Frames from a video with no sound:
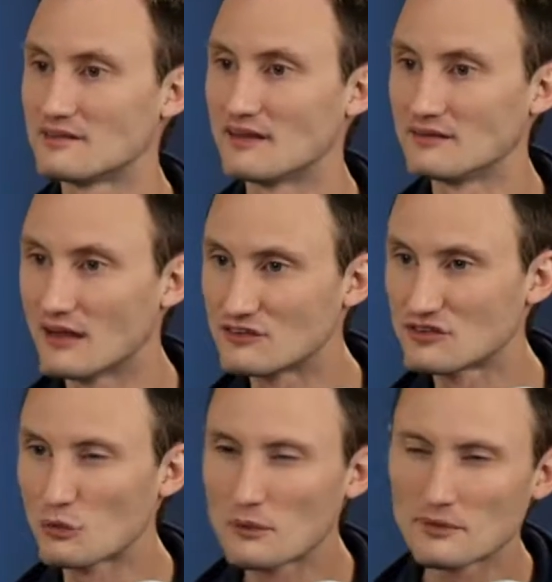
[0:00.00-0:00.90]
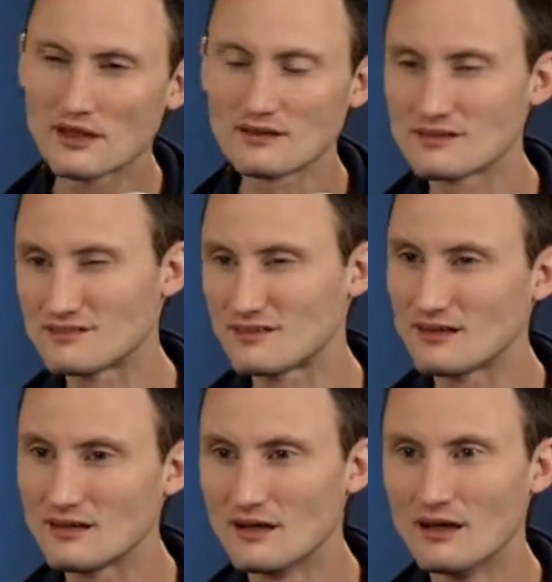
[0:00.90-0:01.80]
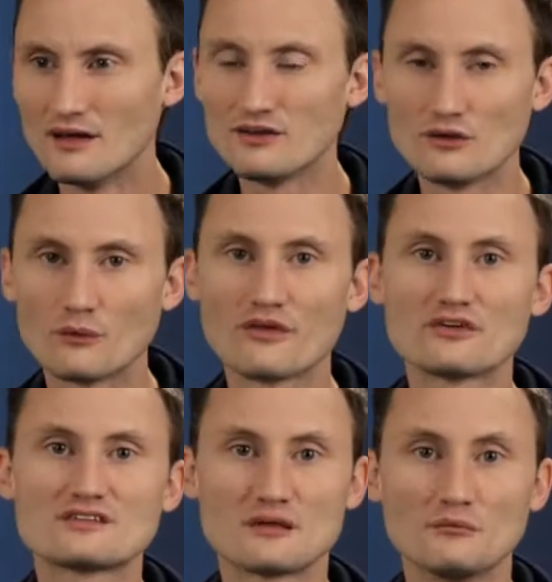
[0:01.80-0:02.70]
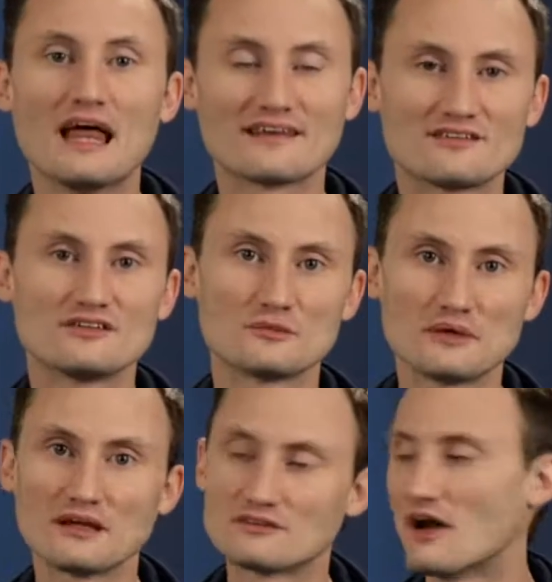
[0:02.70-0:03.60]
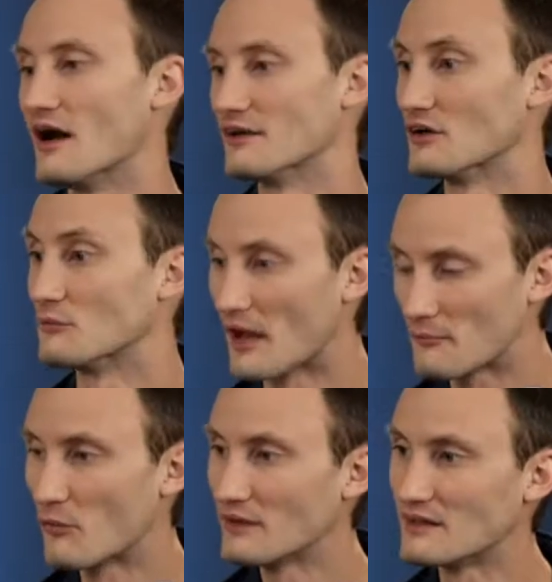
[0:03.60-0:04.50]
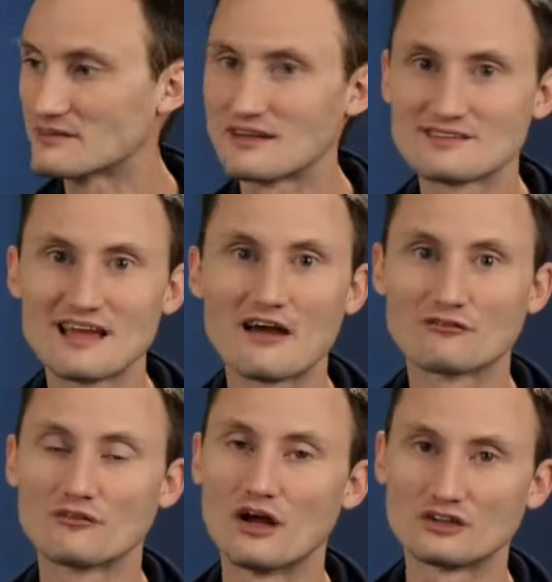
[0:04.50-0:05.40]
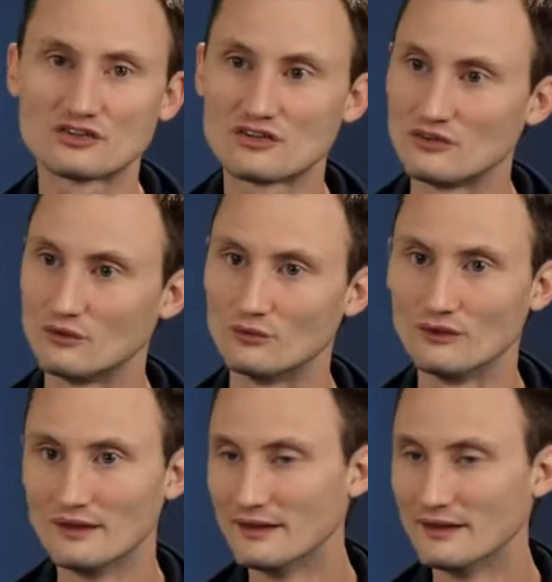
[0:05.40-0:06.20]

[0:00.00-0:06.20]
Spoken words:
And so we begin to see, there's some lessons being taught here. My point is, let's not rush to,